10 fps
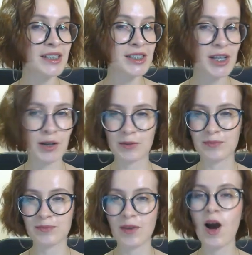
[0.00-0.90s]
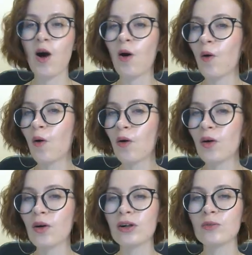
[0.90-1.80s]
So,
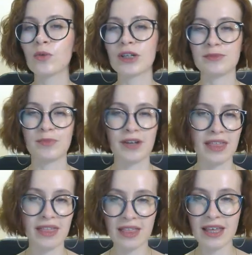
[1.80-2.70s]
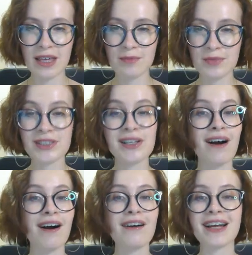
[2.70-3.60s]
all WordPress themes
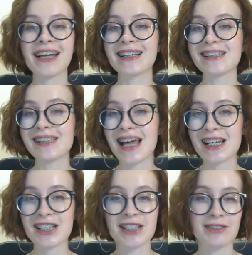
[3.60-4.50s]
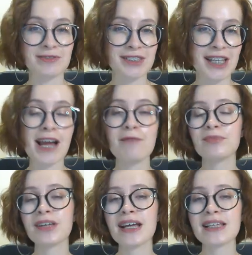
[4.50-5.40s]
are a collection of
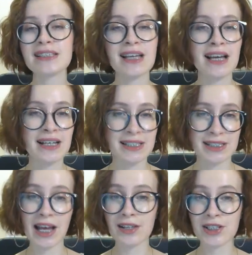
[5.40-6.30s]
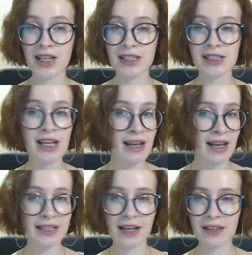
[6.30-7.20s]
templates, style sheets,
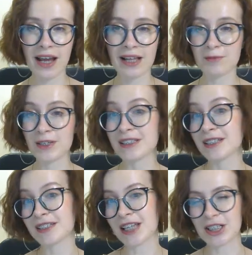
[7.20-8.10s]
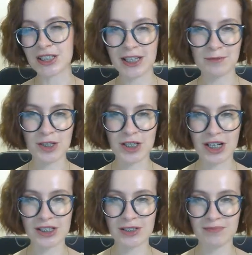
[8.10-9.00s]
and other elements such as
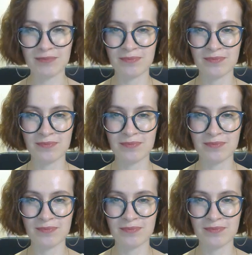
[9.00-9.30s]
images.